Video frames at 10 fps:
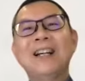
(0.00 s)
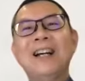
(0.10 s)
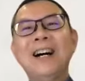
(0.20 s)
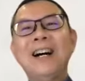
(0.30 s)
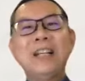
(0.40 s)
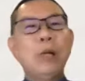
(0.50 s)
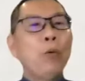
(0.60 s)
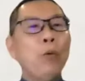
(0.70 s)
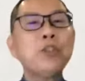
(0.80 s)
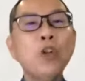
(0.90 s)
there
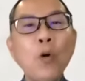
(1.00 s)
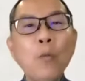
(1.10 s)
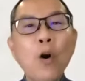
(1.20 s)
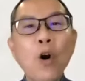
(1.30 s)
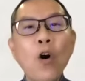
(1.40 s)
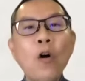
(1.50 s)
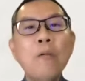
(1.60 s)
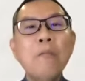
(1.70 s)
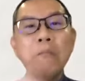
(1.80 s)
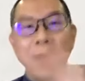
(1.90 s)
was no more
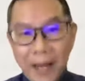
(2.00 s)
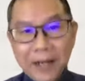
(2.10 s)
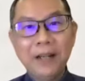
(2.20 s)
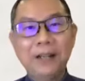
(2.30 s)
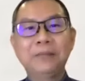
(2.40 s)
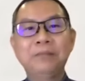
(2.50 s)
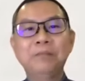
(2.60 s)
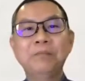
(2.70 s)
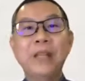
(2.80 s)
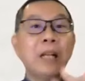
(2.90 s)
manna
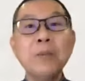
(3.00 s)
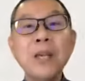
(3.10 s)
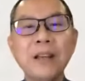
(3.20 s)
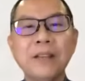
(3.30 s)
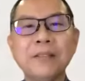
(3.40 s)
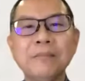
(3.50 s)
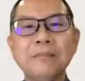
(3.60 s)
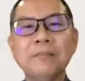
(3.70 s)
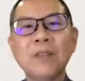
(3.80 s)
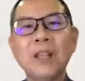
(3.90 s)
that appeared.
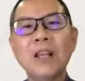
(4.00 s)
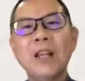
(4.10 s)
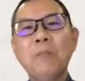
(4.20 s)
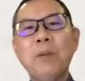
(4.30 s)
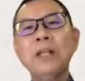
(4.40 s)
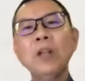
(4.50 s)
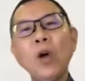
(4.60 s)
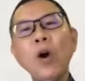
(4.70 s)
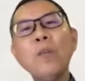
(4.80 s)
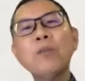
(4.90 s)
But the
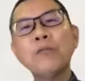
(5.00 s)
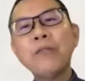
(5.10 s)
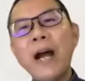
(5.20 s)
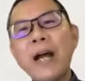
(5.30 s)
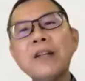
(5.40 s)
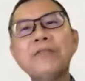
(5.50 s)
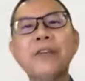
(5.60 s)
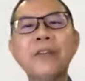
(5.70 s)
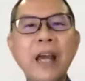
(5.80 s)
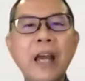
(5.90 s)
Lord provided
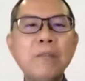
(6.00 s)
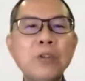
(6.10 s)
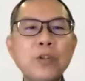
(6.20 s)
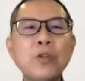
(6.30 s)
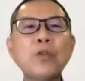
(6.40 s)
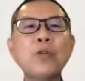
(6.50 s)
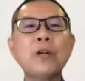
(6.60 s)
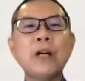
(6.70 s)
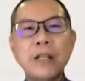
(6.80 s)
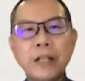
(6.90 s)
for them
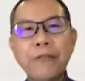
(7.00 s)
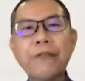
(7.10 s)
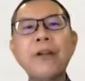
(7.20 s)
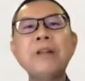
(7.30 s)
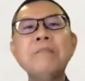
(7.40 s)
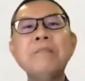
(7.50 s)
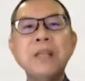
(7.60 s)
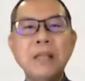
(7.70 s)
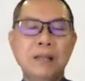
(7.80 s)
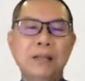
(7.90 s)
through a different
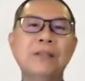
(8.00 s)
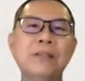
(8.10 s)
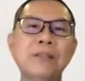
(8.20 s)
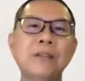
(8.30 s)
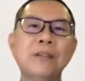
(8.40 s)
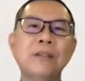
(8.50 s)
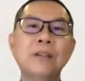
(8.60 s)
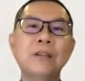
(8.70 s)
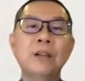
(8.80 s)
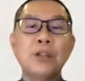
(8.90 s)
means,
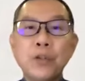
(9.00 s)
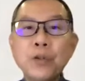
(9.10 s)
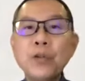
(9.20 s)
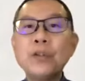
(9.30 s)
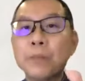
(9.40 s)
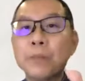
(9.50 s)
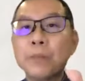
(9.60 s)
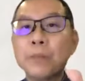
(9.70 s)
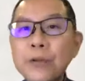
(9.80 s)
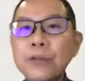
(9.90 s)
through the
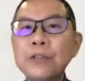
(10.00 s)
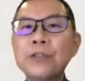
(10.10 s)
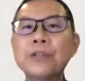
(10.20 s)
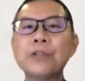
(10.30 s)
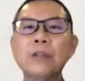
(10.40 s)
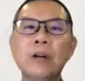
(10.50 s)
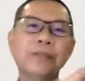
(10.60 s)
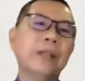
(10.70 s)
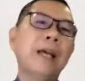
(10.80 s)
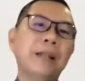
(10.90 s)
produce
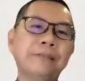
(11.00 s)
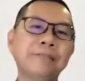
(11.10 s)
of the land.